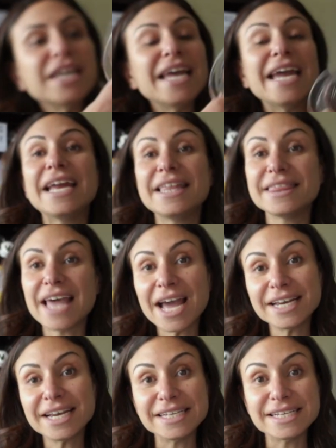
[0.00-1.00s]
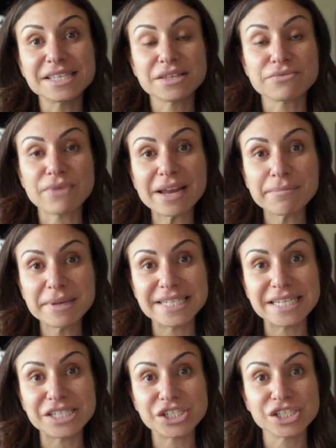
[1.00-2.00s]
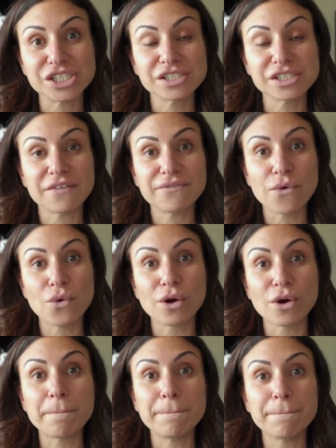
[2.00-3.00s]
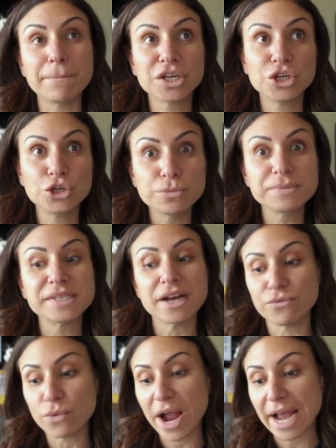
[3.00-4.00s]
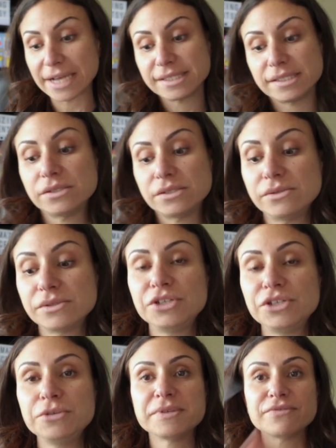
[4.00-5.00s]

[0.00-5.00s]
and that is the recommendation for cubes of wax. So cubes of